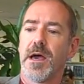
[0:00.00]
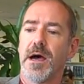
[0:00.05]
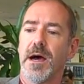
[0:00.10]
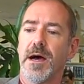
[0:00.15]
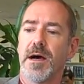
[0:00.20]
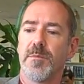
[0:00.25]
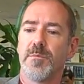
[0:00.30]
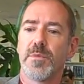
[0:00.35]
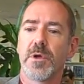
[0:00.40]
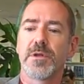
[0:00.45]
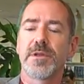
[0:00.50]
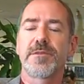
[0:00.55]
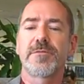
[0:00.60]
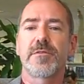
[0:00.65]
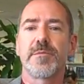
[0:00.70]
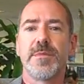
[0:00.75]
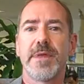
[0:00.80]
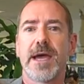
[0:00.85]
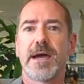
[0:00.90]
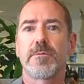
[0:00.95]
Uh, building
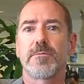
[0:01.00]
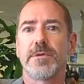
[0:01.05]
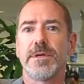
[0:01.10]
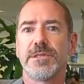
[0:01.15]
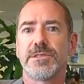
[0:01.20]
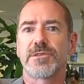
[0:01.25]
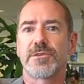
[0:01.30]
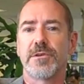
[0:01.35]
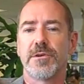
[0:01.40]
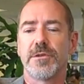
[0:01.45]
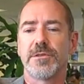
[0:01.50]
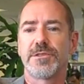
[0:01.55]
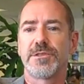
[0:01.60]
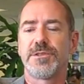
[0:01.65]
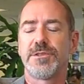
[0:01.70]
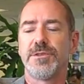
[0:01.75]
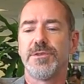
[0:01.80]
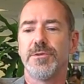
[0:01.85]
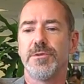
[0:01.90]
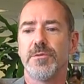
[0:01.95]
from that research
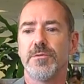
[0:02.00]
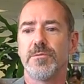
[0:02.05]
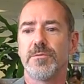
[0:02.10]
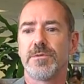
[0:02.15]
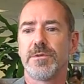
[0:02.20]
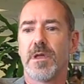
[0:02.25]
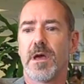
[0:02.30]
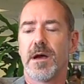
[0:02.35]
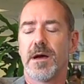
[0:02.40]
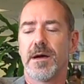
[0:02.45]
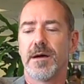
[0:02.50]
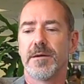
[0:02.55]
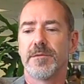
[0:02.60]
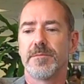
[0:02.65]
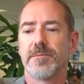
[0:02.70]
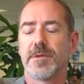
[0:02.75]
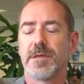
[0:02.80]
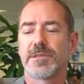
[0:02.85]
to uh,